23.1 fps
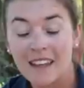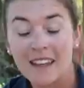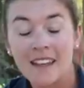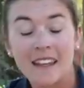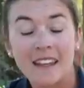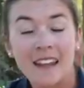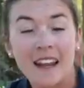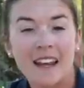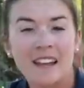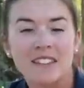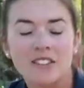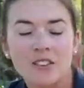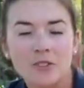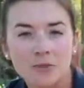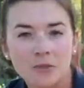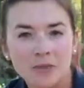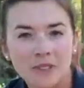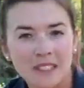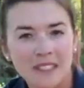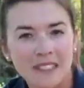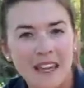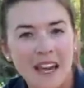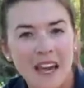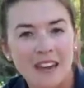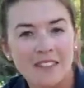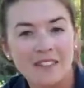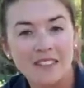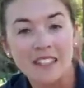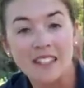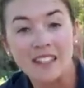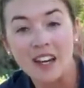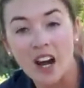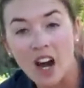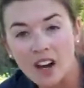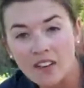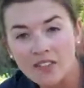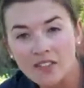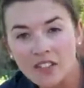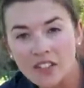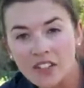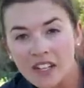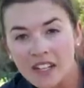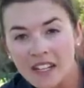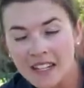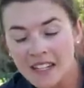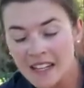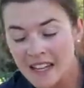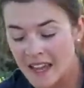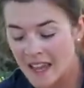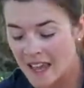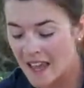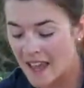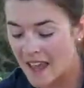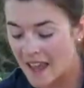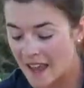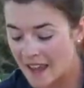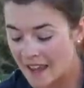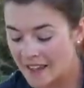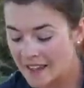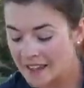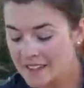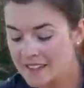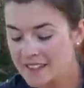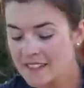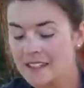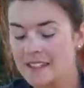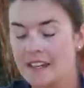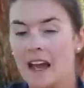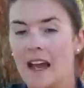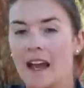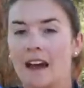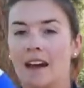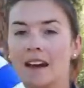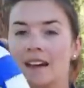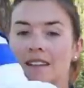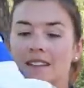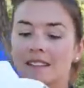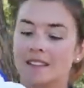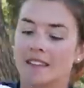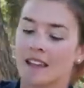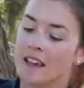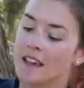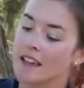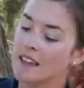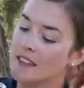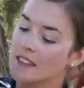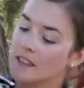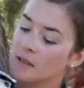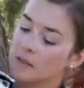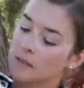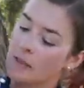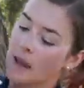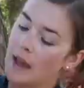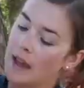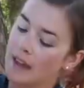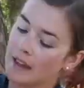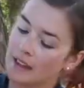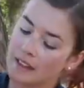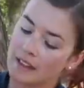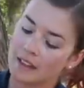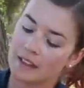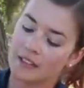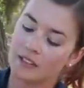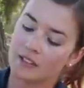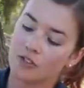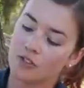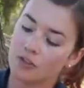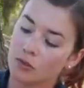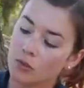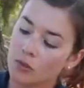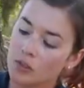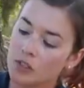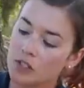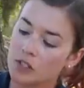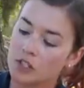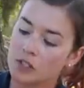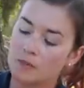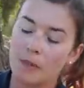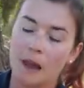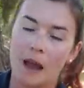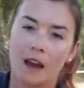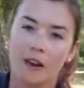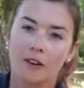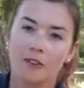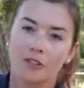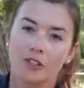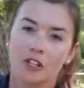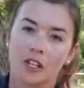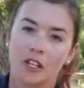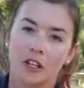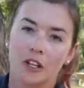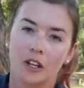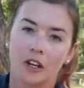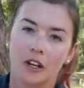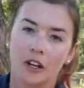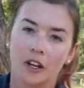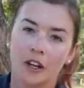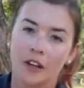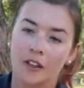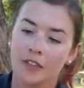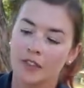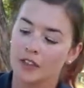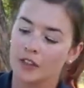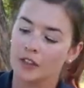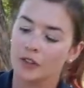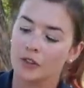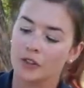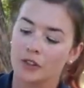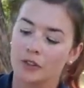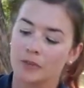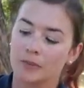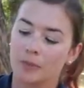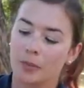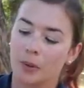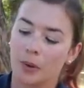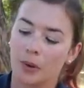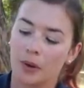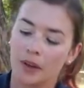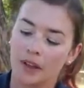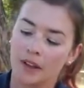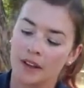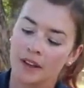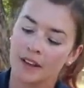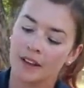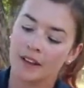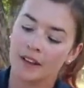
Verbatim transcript: It has a really heavy covering and it has the back storage pouch here that you can put